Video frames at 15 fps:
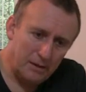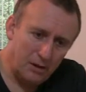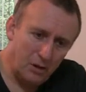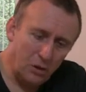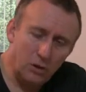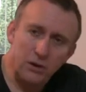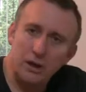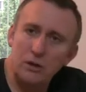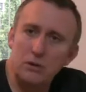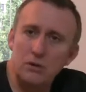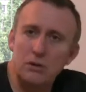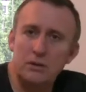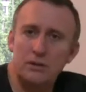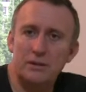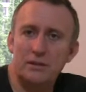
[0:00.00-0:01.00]

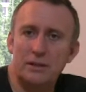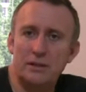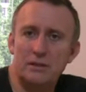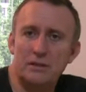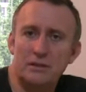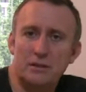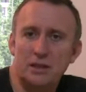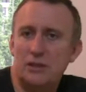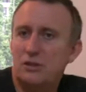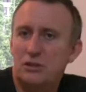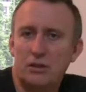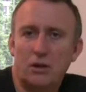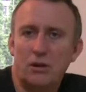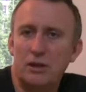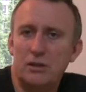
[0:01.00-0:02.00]
although there's
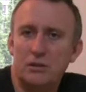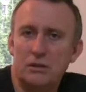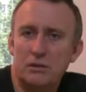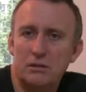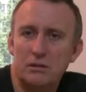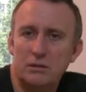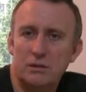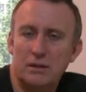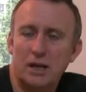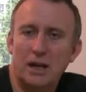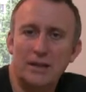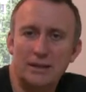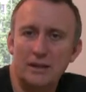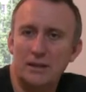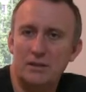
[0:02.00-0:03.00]
historical
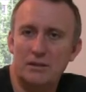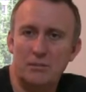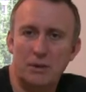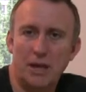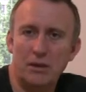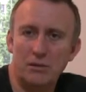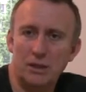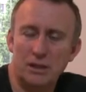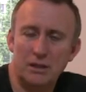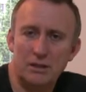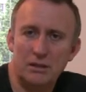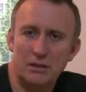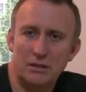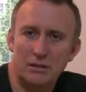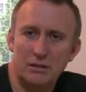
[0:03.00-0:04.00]
ideas about it,
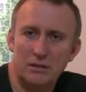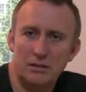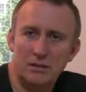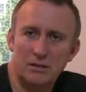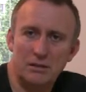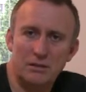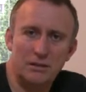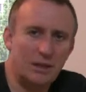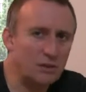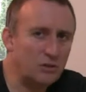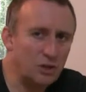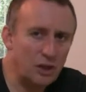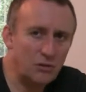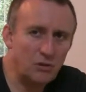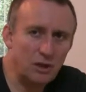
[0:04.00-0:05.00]
they'll
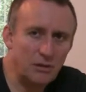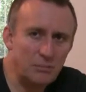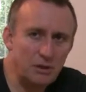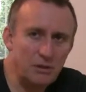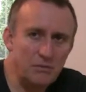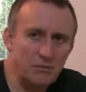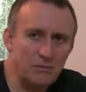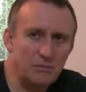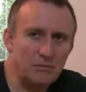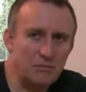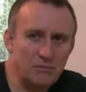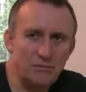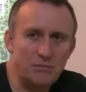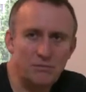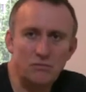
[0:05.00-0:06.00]
generally be
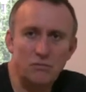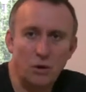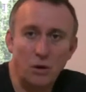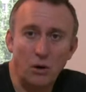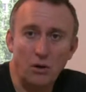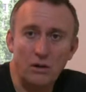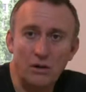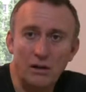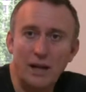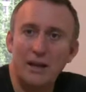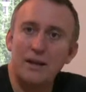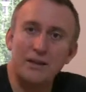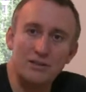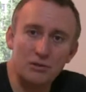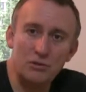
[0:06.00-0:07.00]
wrong,
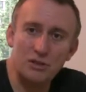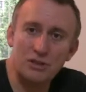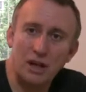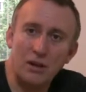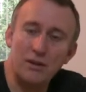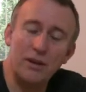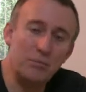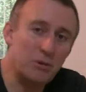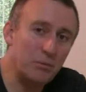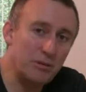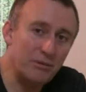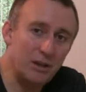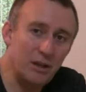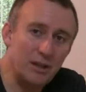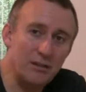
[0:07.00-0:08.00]
and as a result, they're probably
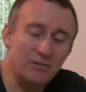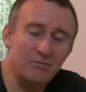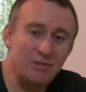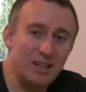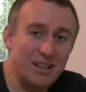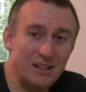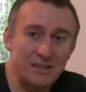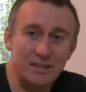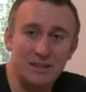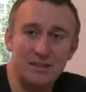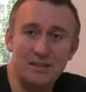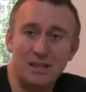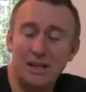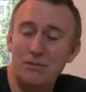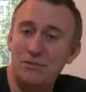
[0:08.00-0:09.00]
very reluctant
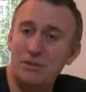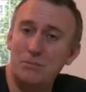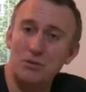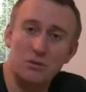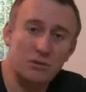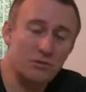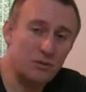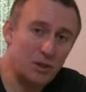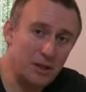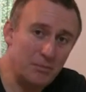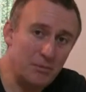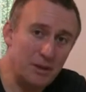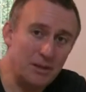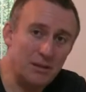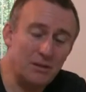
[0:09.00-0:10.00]
to have some sort of
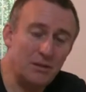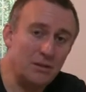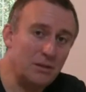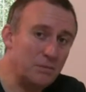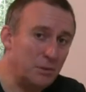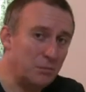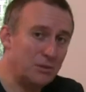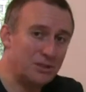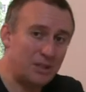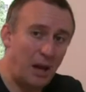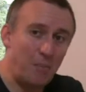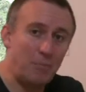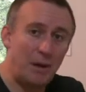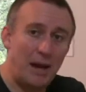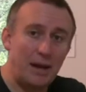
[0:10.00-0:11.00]
treatment. You know, these people
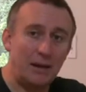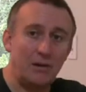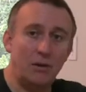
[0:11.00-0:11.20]
step back